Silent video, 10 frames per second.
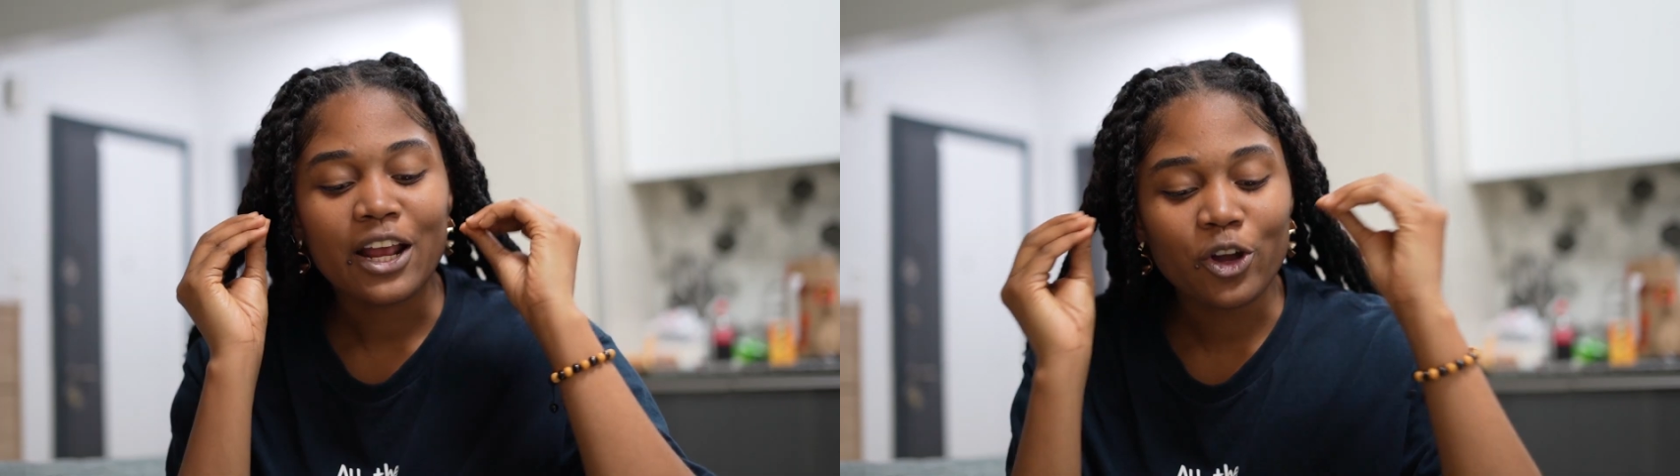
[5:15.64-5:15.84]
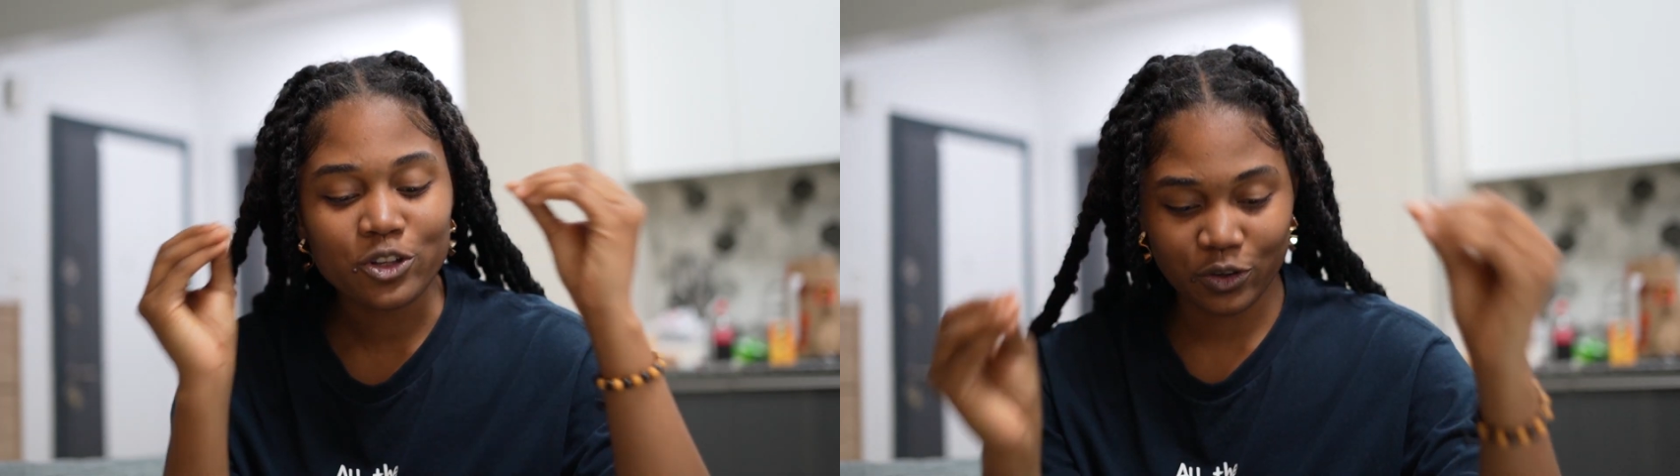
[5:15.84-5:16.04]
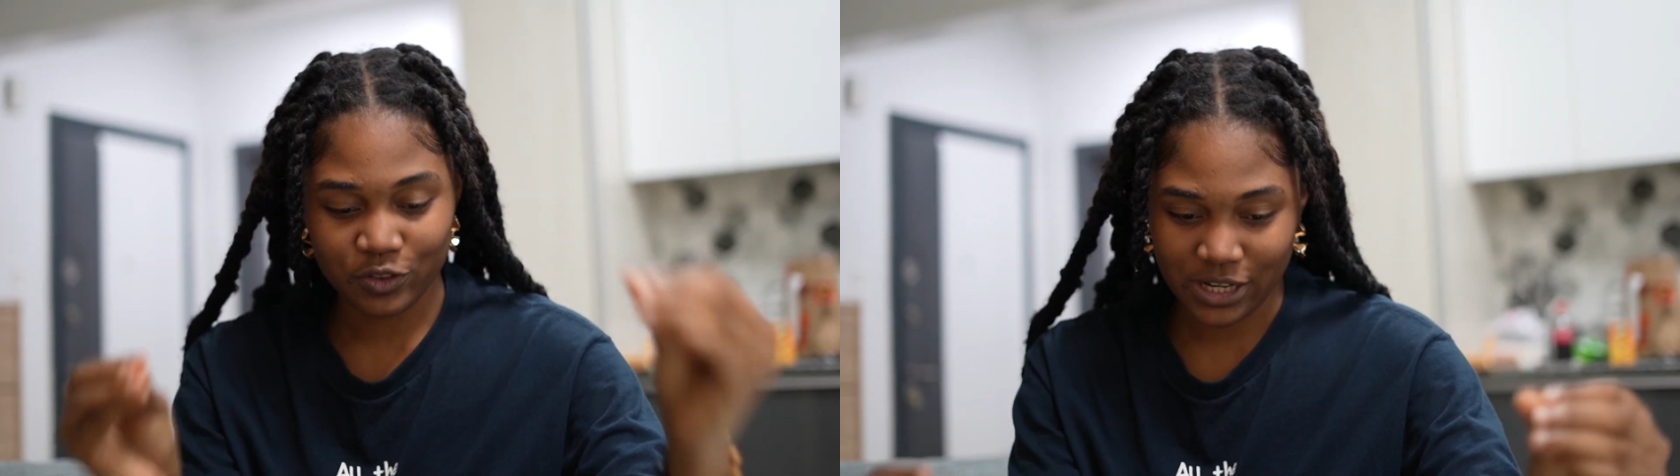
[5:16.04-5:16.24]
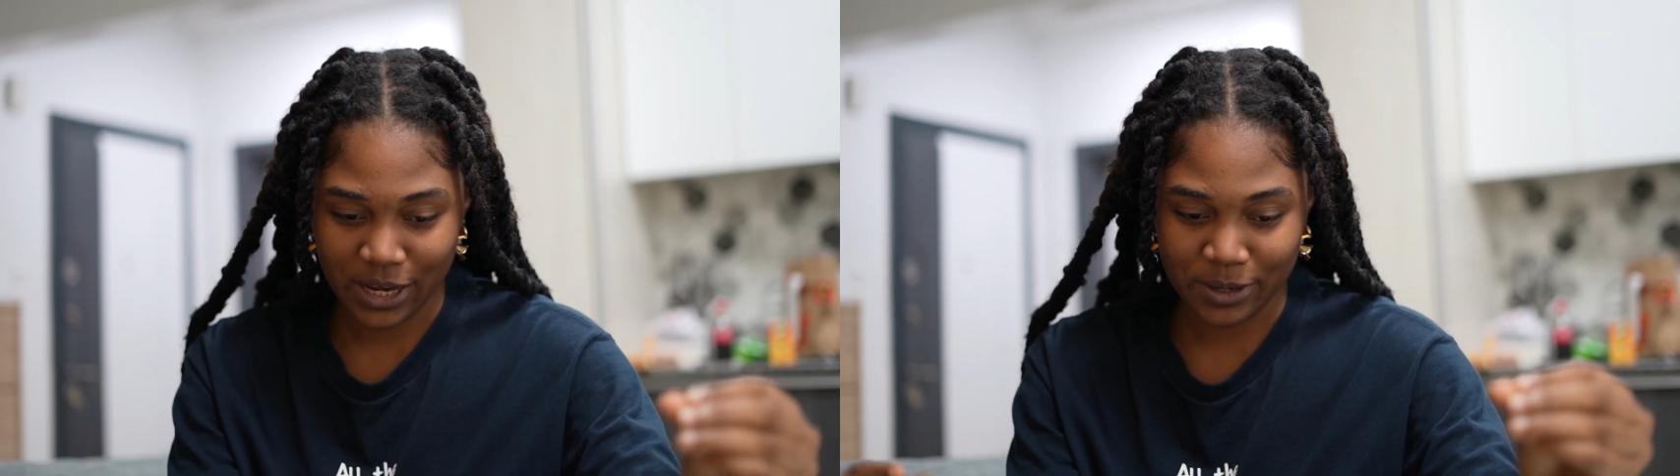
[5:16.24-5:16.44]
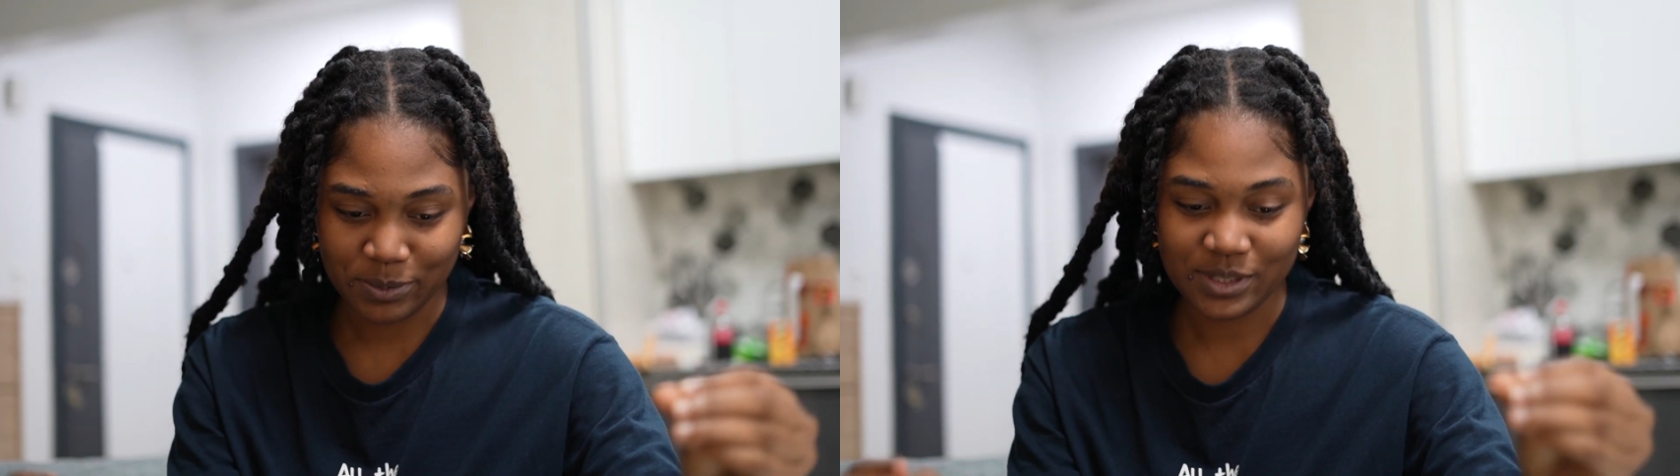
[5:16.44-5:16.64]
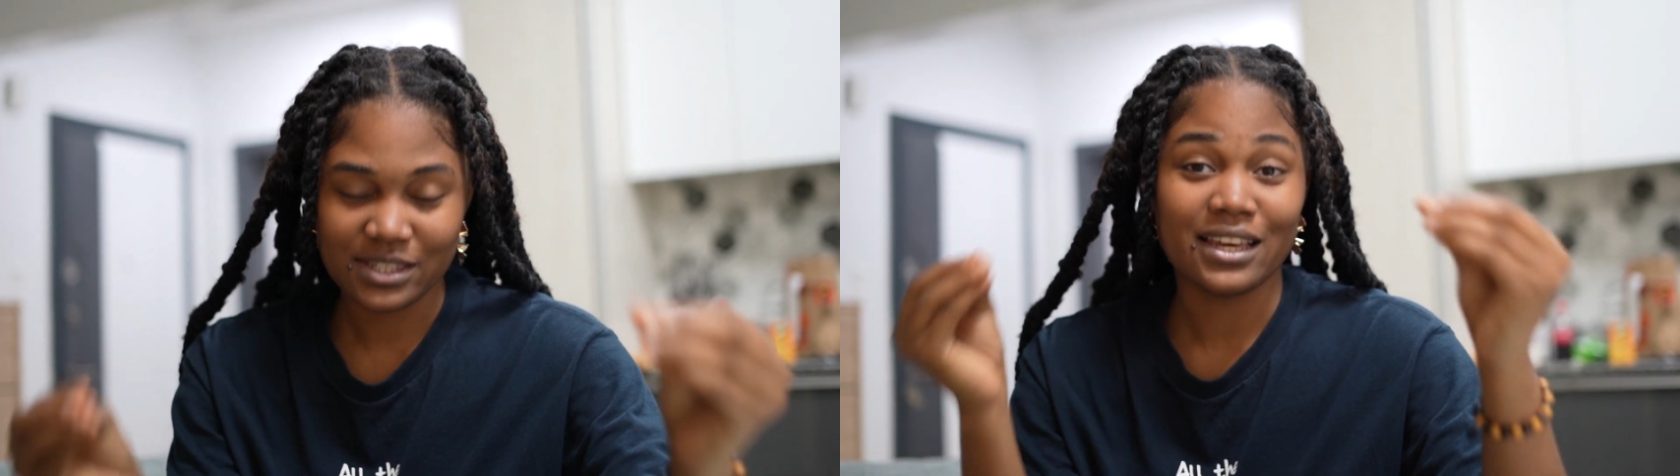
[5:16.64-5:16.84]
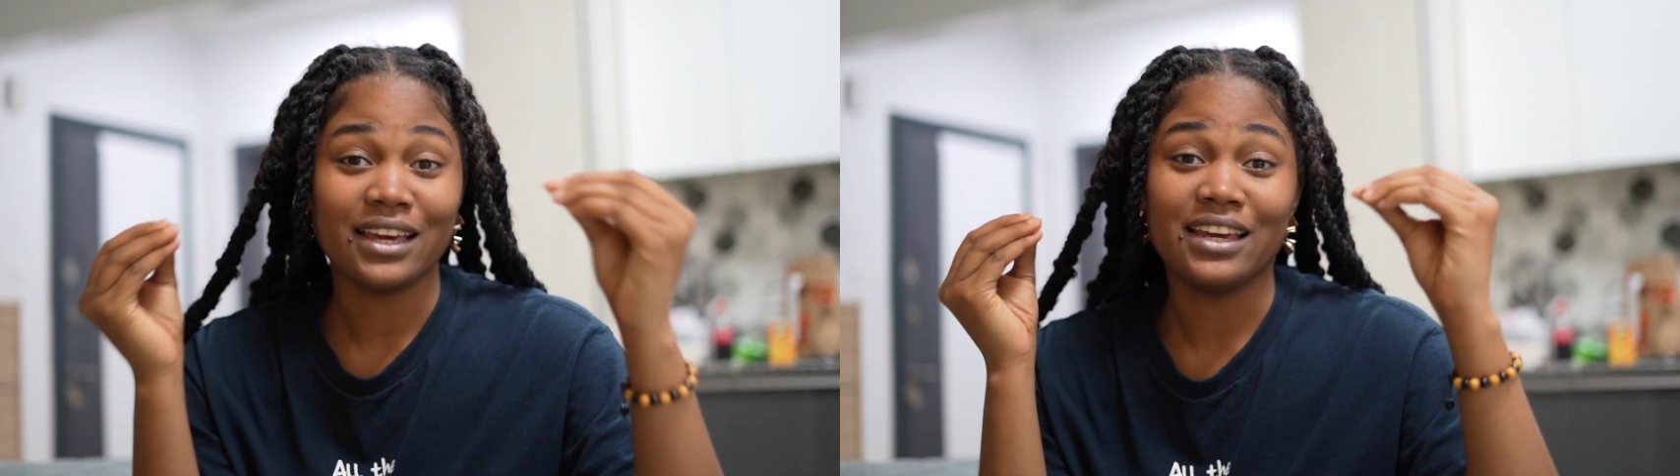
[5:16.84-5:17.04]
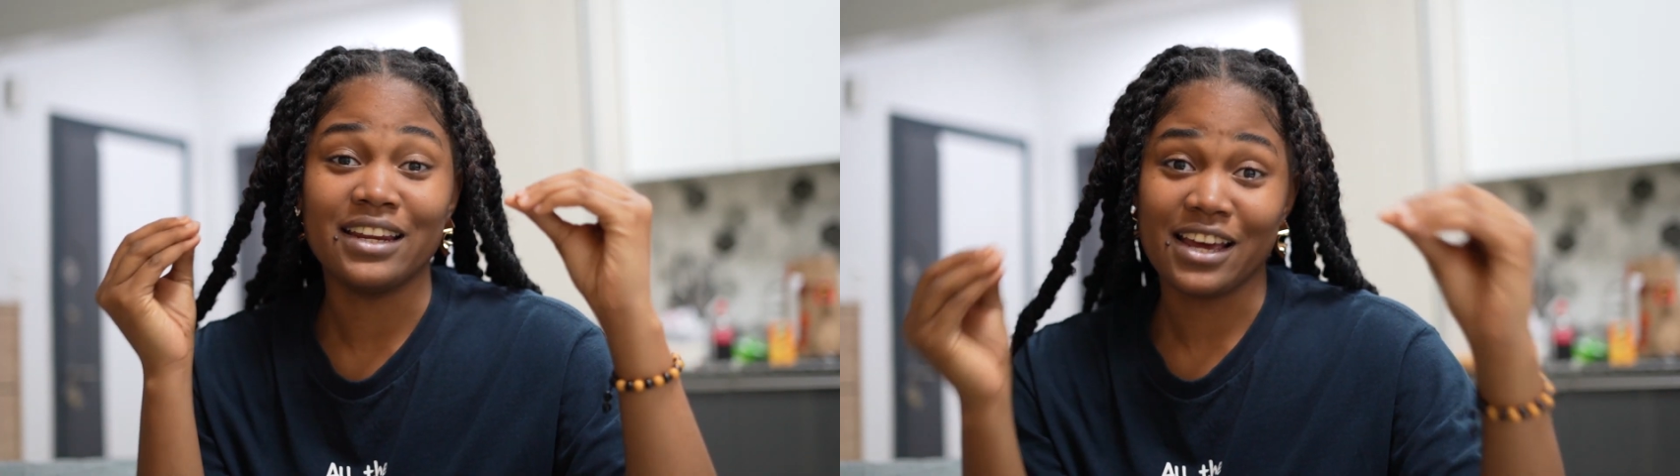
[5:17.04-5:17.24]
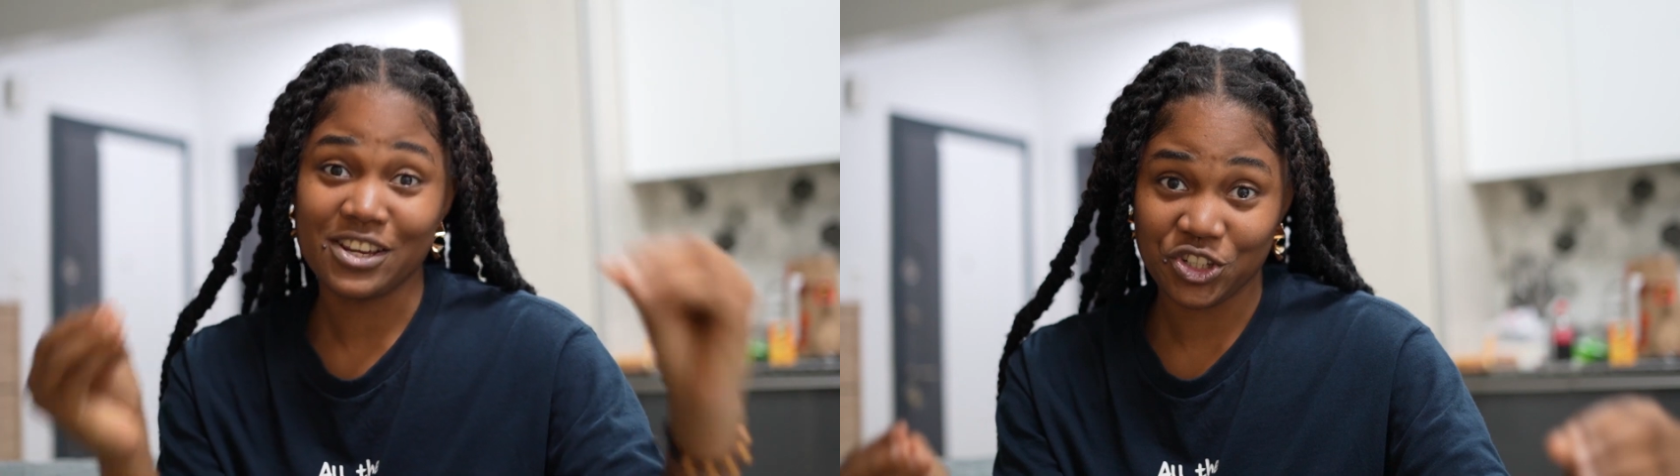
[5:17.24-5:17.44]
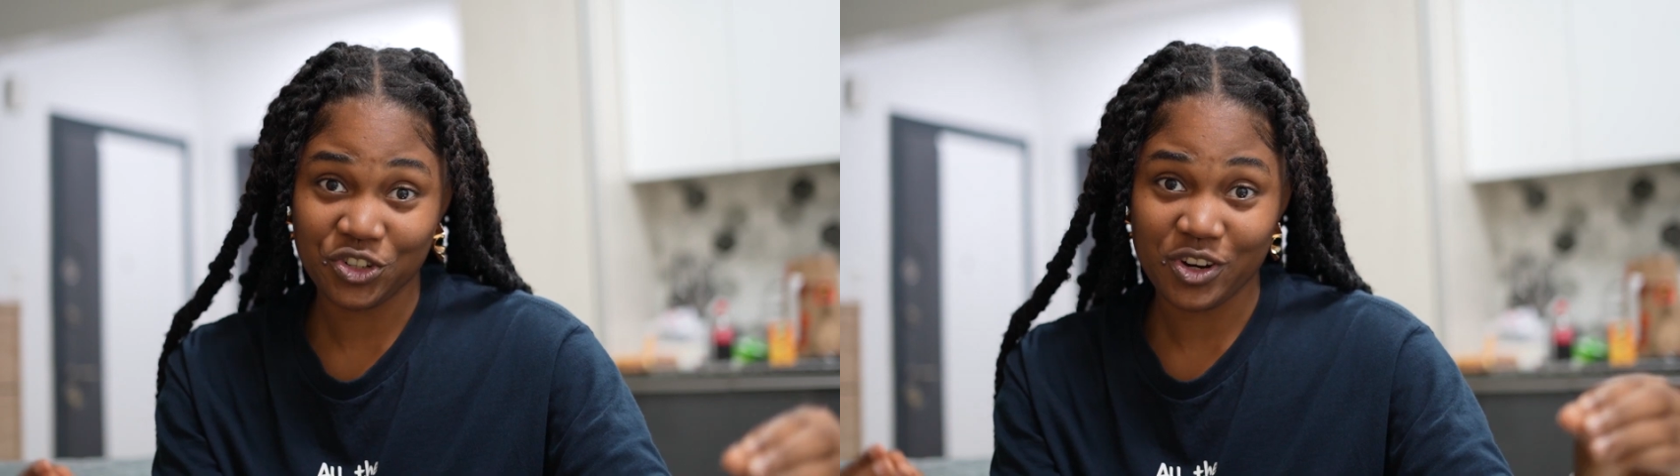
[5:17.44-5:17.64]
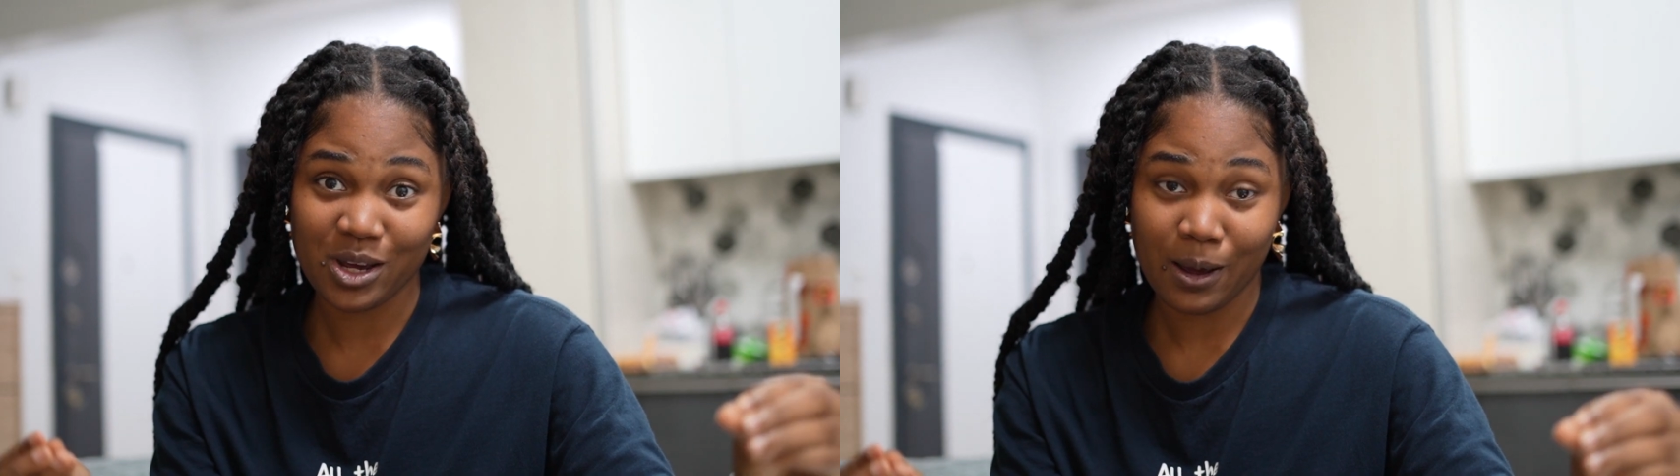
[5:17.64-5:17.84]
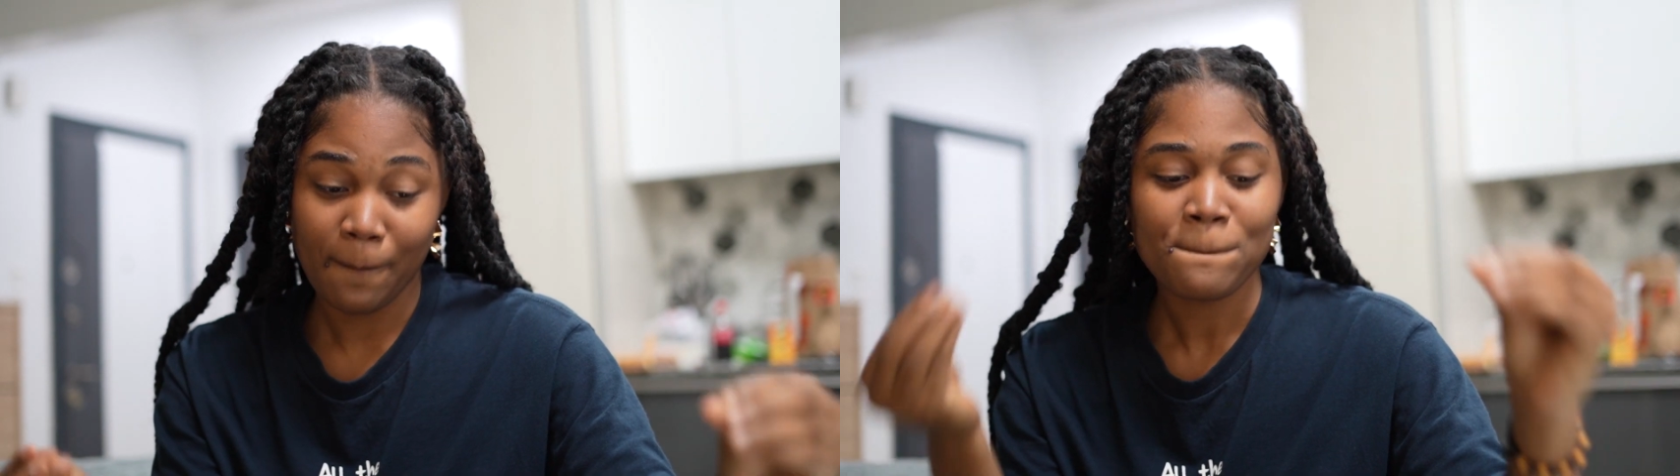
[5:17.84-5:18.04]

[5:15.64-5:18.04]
A lot of times in Nigeria,